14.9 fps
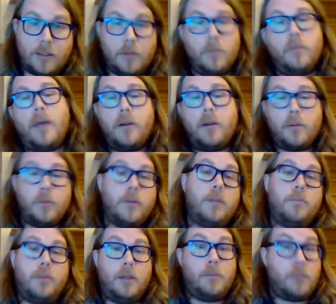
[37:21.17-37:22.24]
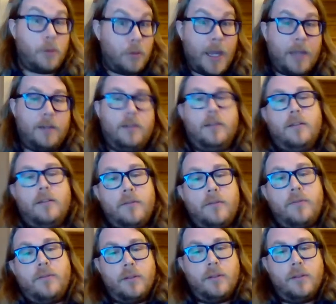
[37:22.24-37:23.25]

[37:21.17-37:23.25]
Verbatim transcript: like how can we be proactive?